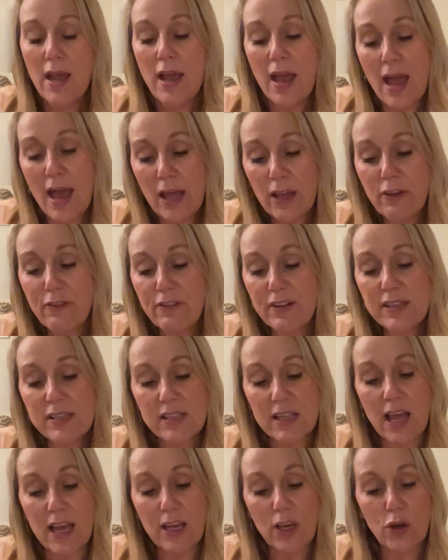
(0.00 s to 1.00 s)
Elephants,
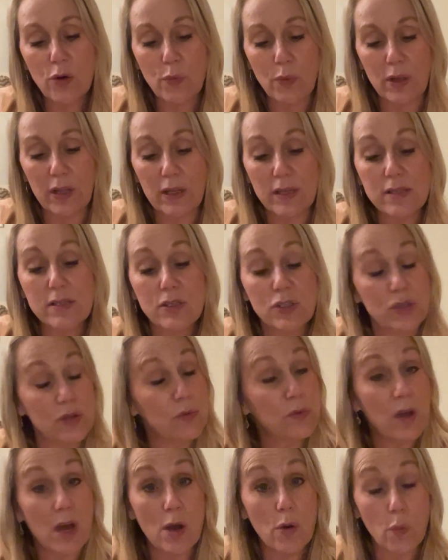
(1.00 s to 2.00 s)
like gorillas, do
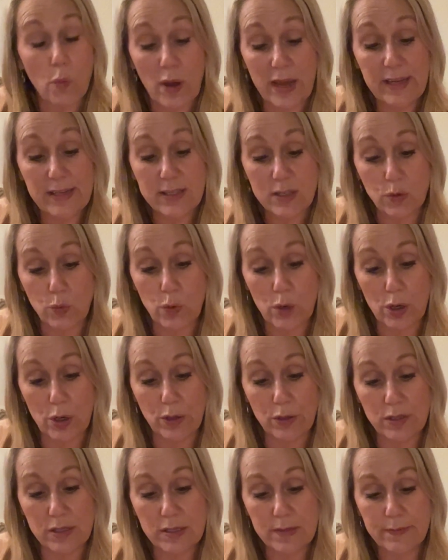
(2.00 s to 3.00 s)
not waste
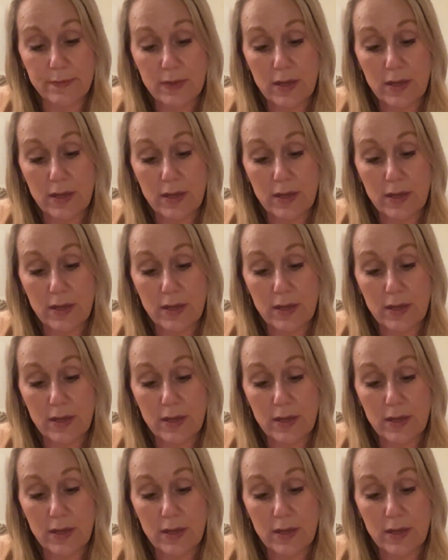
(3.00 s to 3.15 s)
words.